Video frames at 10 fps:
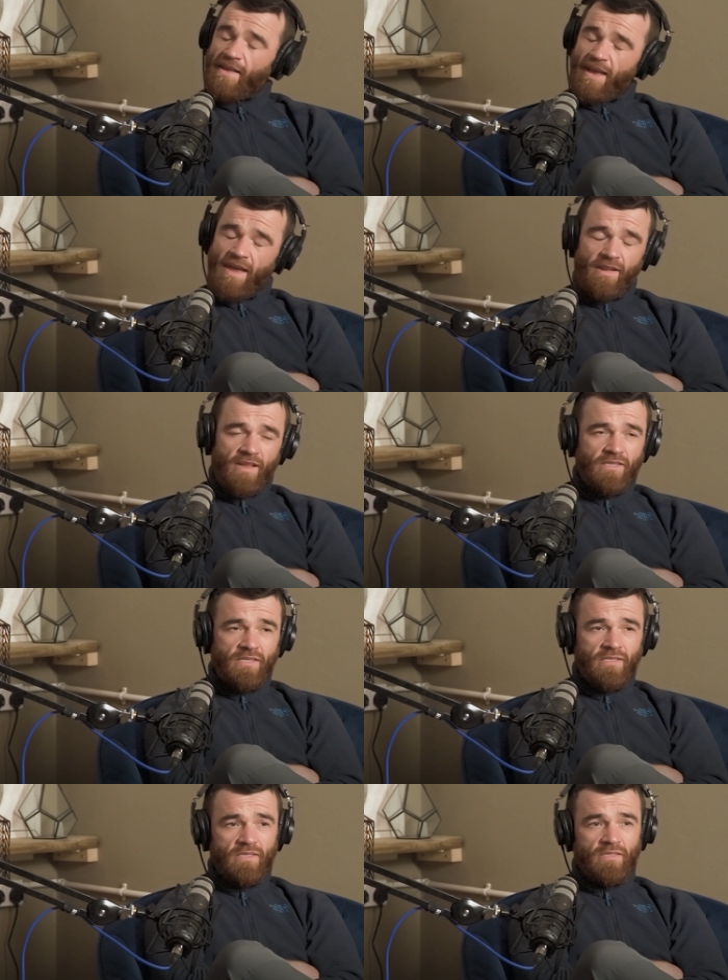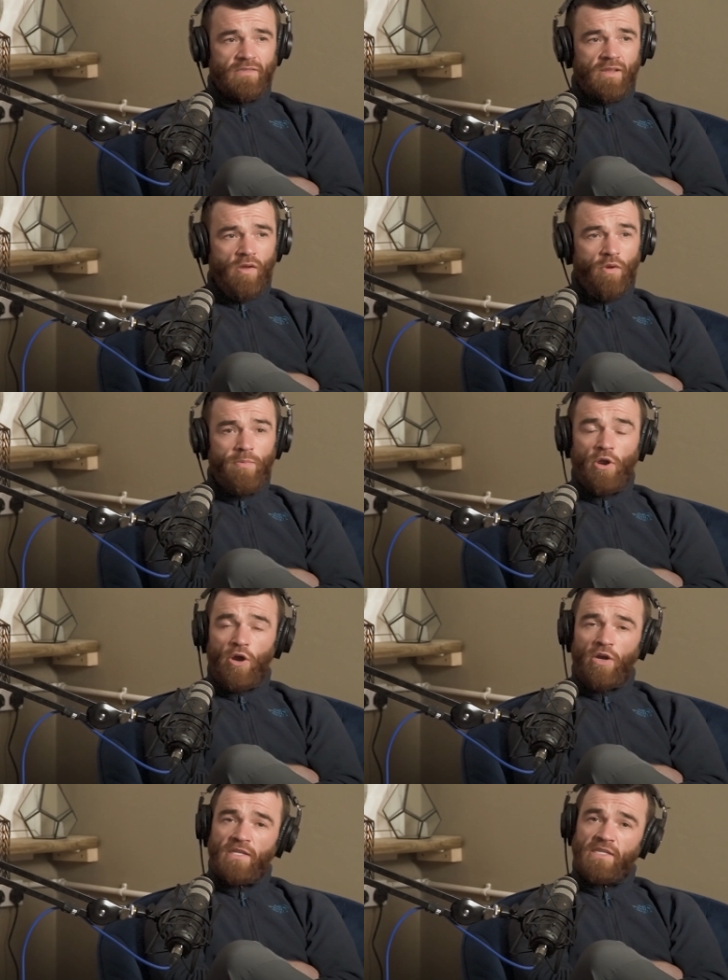Yeah, lad, and don't get me
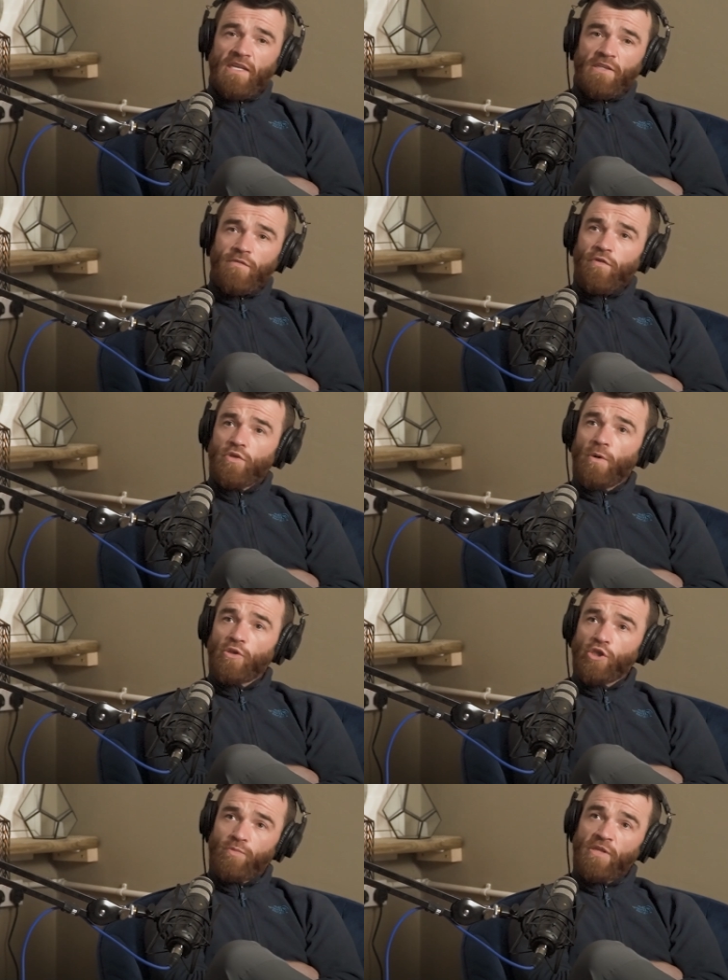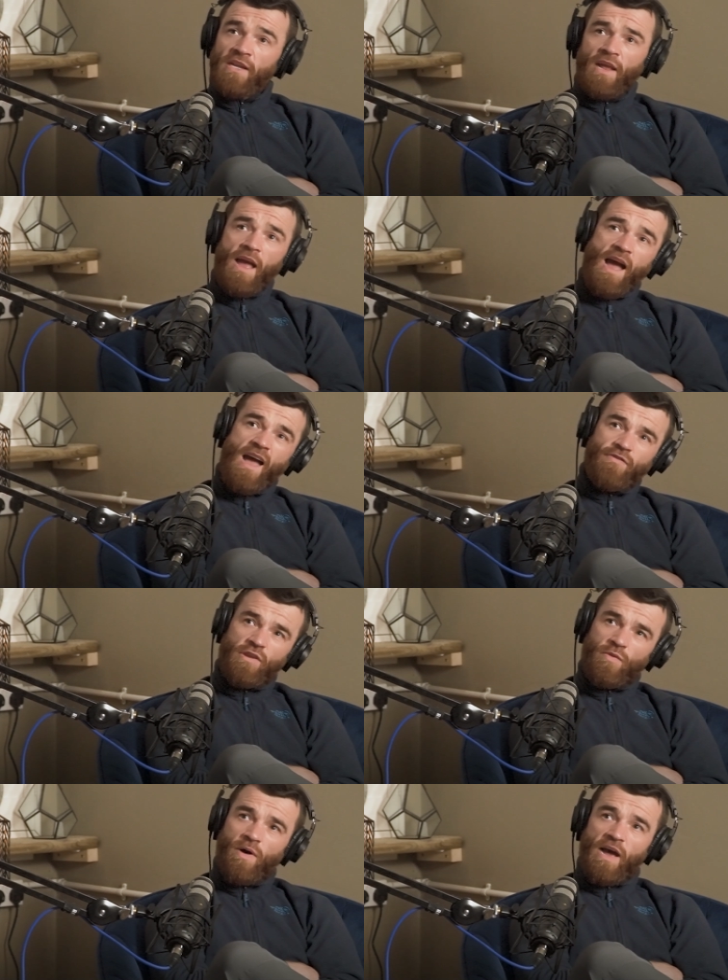wrong, lads, I had a few sponsors, but then after
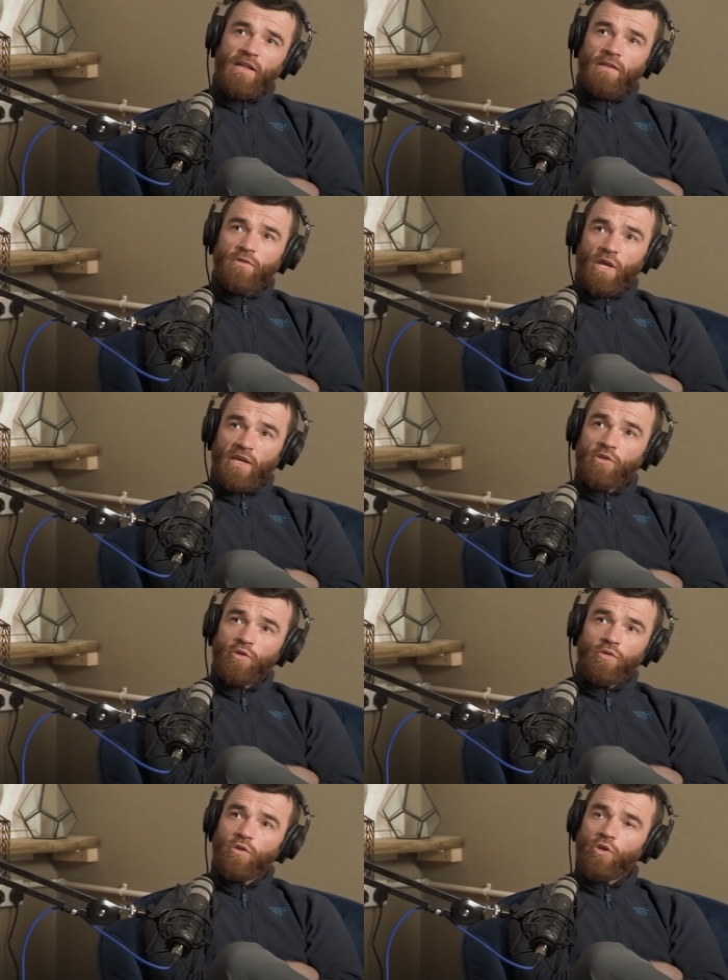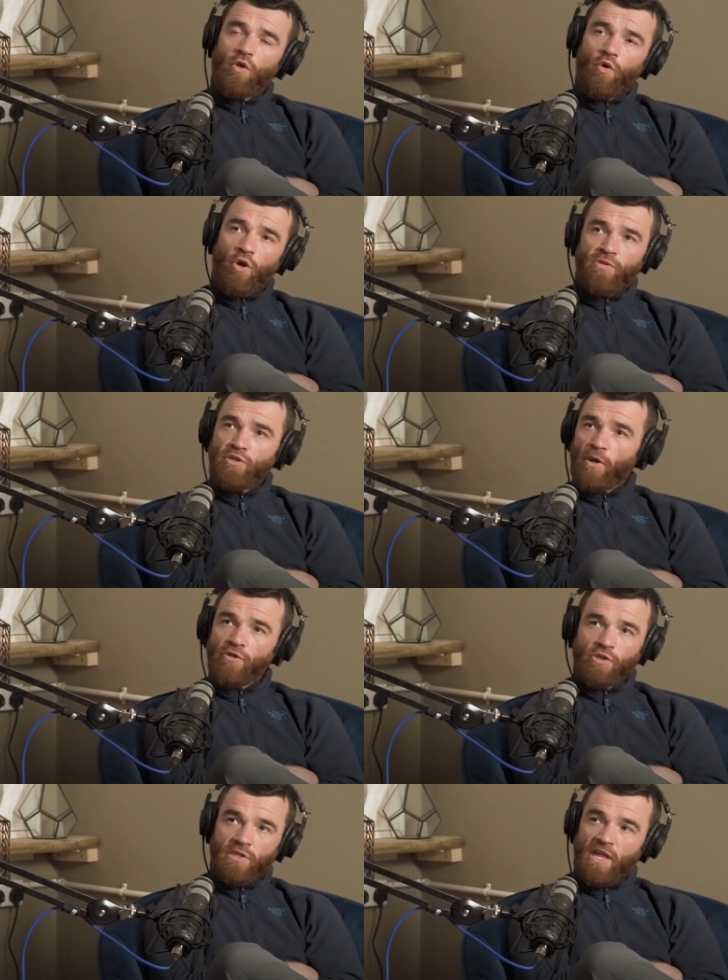a while, like, not all my
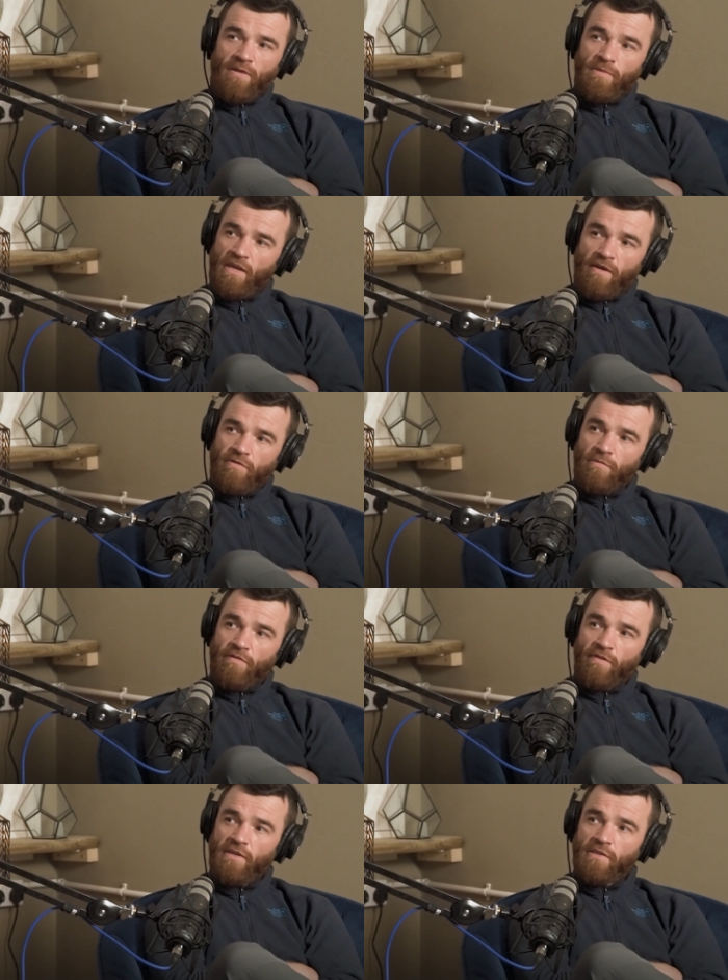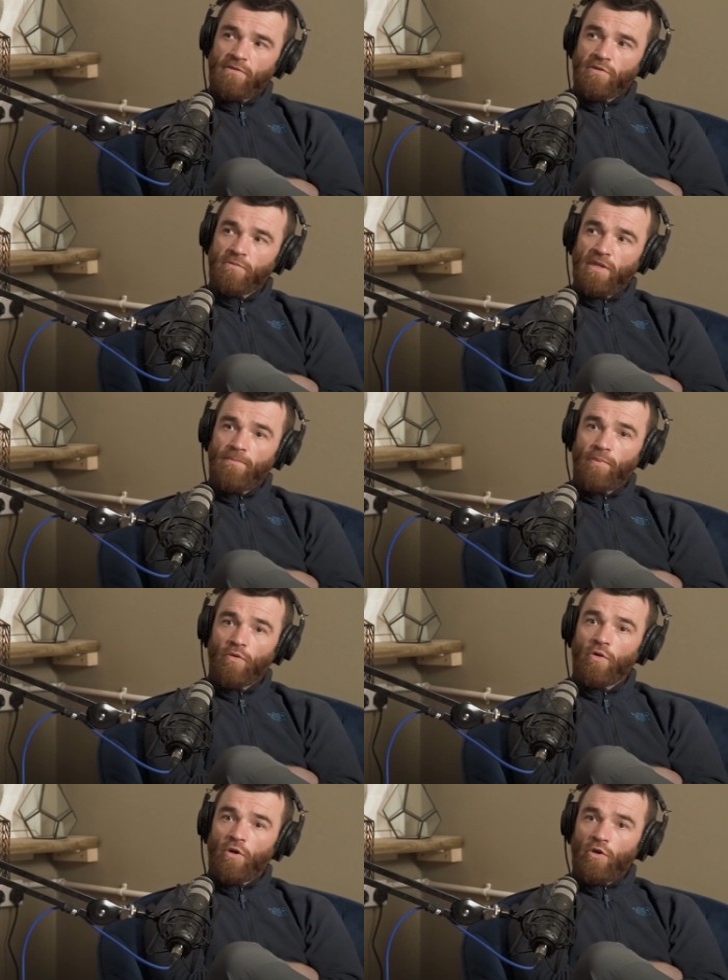sponsors like me after my fight, you know what I mean,
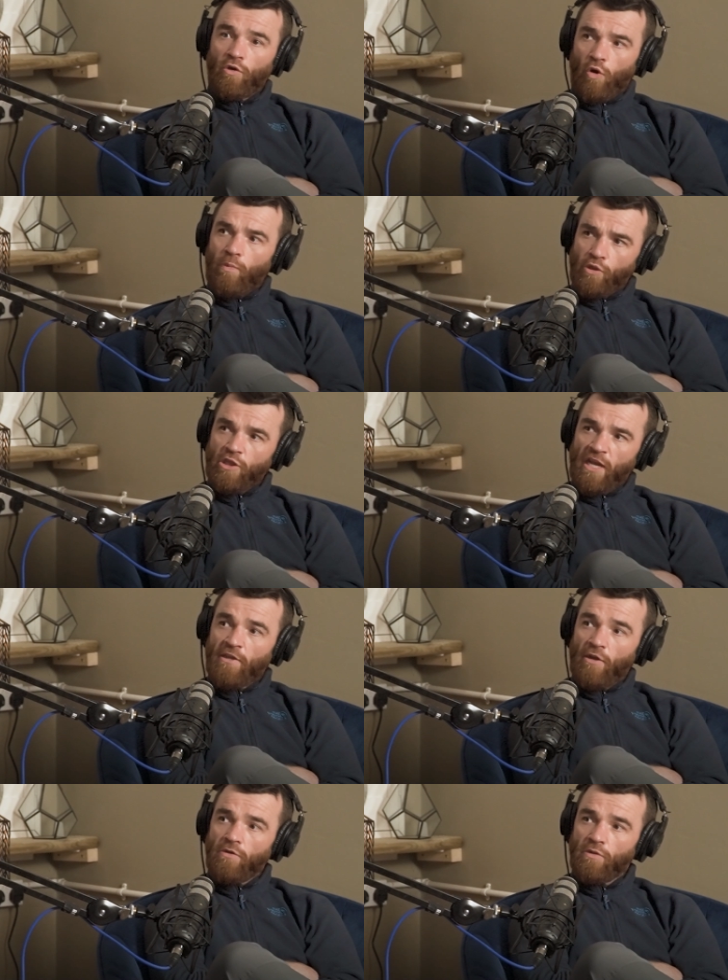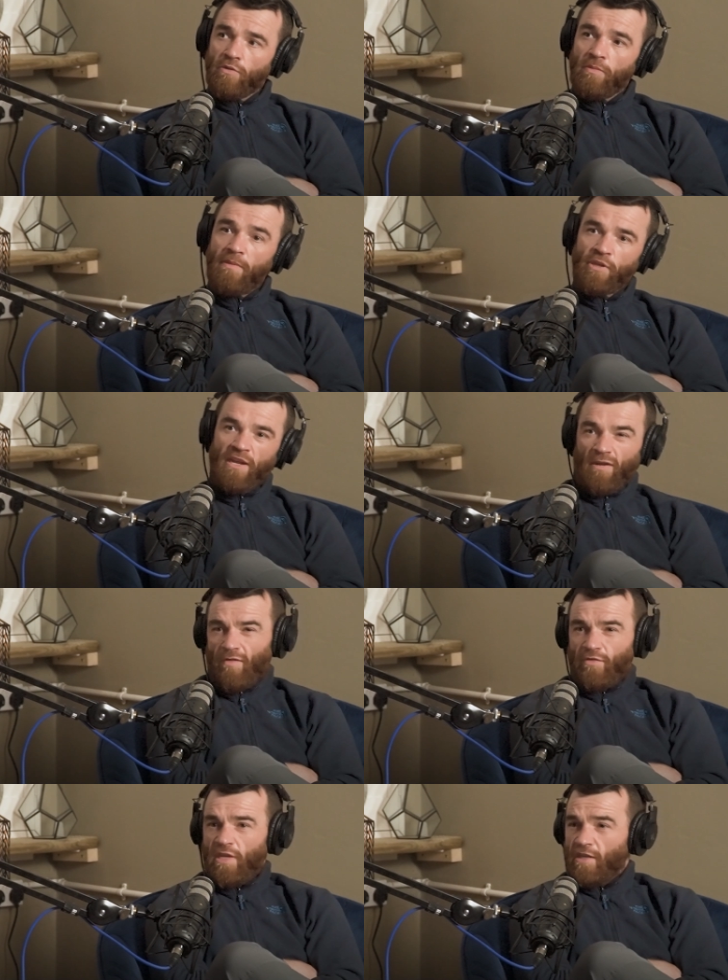but a couple of stayed on, you know what I mean, but then
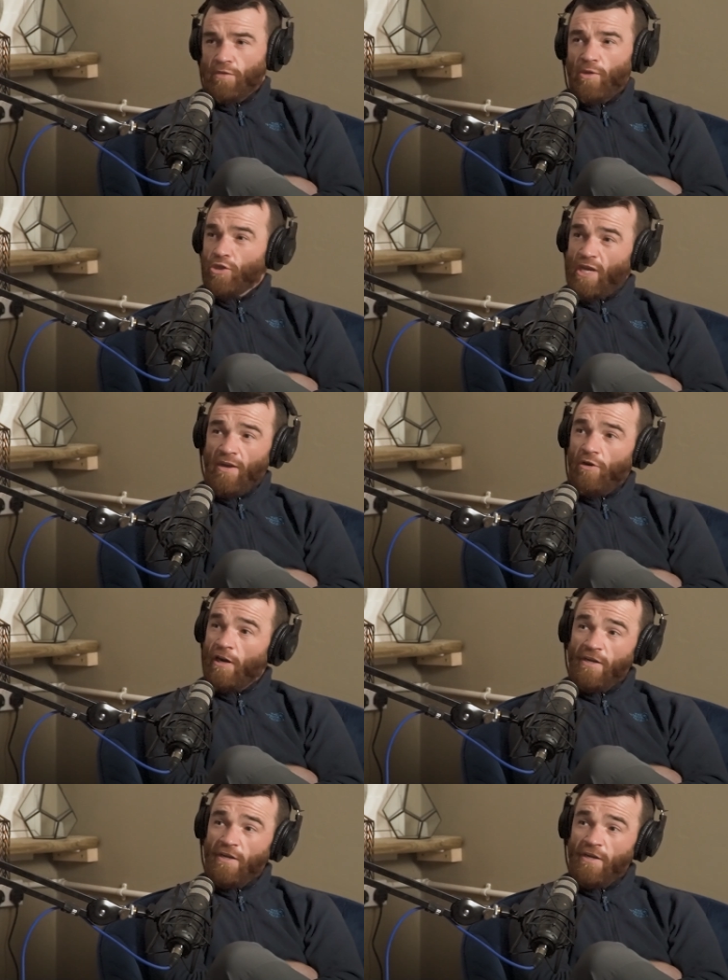obviously the sponsors aren't going to